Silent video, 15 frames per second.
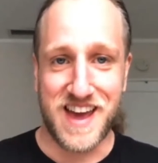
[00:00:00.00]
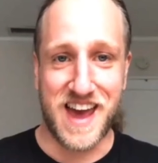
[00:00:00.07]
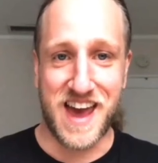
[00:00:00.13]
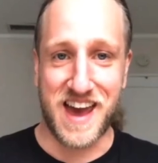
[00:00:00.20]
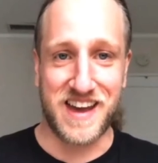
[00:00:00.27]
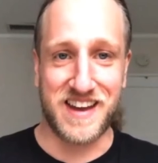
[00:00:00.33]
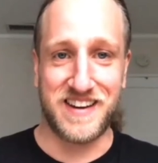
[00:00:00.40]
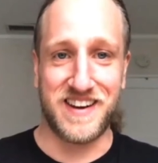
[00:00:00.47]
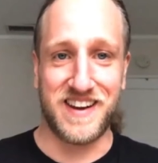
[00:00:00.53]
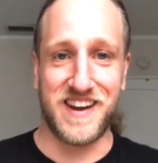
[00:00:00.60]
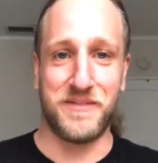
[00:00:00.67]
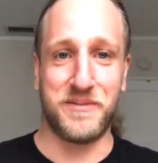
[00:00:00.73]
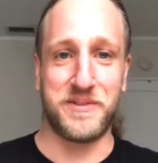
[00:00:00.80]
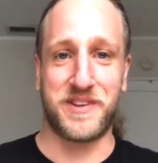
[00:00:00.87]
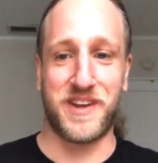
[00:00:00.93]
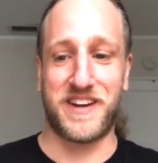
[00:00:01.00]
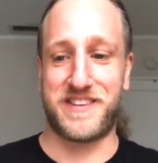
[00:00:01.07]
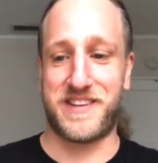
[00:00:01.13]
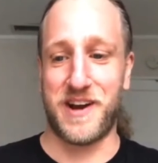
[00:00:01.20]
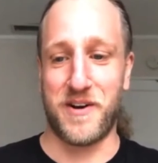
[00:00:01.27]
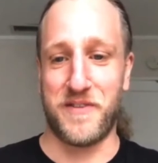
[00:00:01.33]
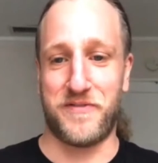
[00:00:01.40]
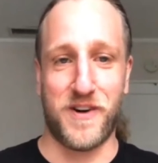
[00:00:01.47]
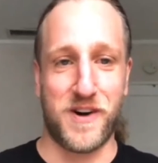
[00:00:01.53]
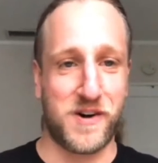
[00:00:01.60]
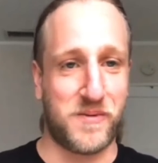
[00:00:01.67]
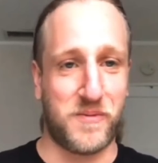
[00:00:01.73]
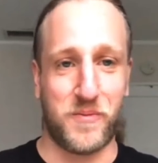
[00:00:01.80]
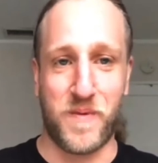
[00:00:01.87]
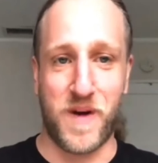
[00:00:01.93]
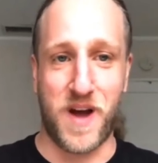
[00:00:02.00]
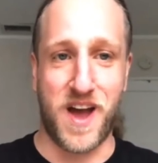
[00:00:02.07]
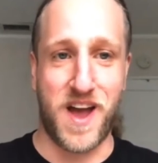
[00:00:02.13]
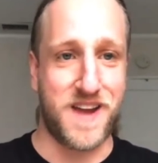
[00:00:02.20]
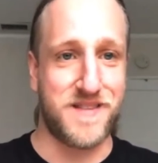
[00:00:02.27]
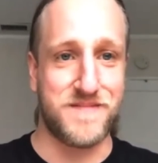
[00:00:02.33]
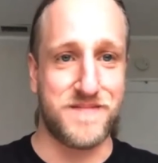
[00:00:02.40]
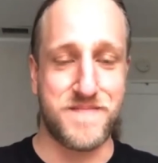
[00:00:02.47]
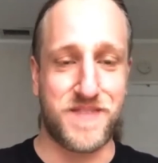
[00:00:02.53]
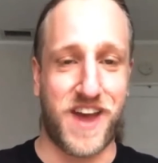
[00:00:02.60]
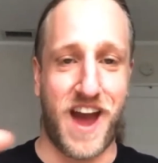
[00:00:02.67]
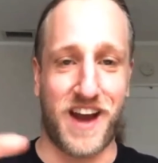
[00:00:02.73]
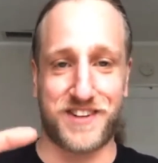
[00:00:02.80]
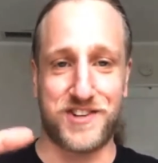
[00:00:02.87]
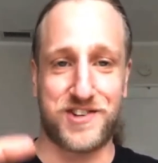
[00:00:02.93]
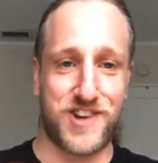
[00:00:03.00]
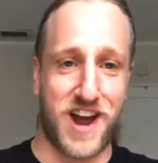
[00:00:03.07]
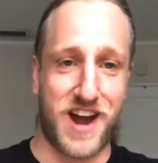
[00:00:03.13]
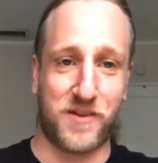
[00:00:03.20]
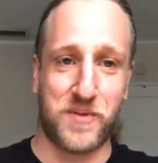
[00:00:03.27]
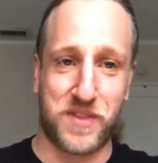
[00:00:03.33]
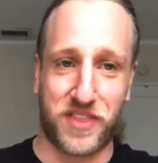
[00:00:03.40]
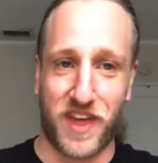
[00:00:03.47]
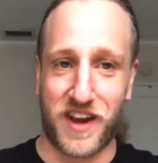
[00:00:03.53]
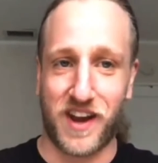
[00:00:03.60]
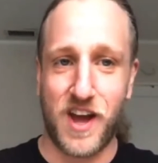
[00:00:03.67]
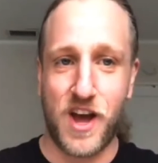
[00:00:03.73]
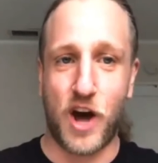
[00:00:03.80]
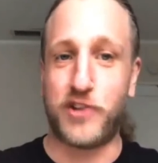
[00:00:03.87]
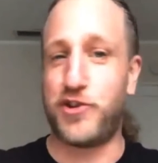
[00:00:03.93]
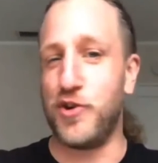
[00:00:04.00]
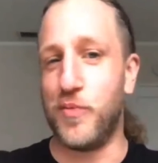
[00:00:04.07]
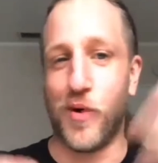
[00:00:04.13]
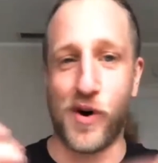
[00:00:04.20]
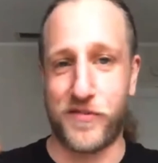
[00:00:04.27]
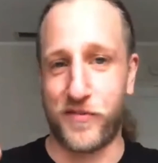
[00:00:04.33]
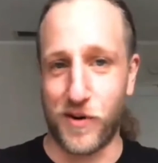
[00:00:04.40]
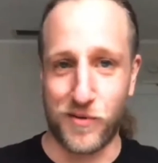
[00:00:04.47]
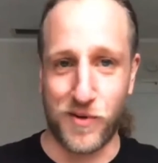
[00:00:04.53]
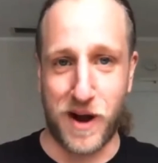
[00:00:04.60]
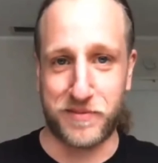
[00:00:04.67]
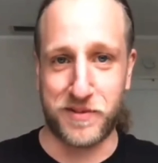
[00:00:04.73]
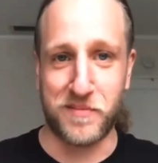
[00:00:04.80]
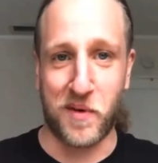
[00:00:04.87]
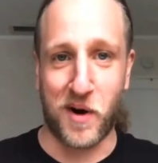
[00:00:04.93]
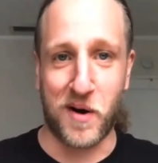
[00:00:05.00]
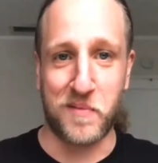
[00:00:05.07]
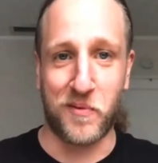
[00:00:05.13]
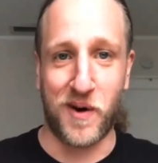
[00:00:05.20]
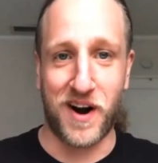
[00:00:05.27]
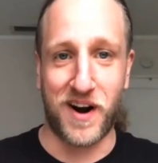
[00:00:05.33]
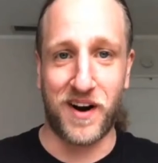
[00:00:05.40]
and it was like Terry Funk and Cactus Jack with like a 2x4 wrapped in barbed wire.